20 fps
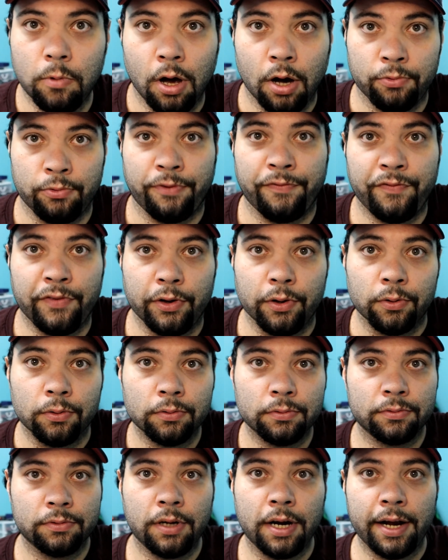review,
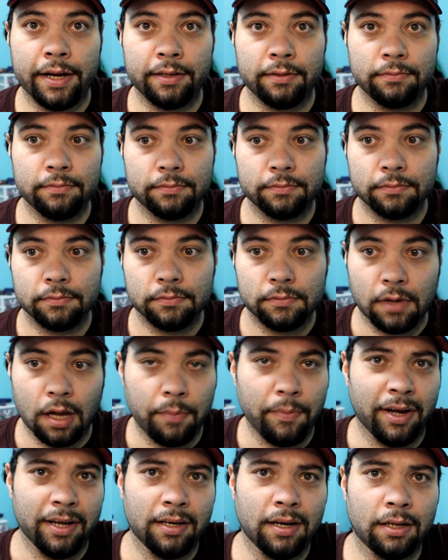right? I
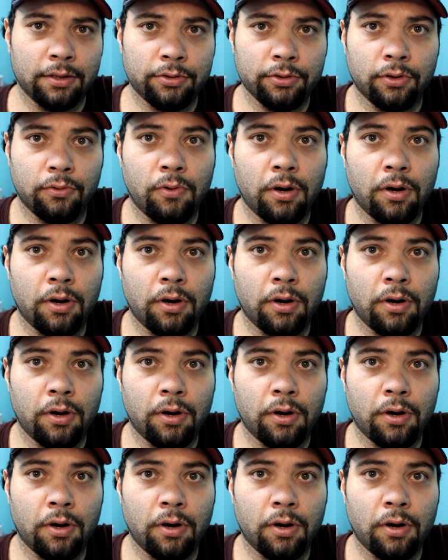might not do a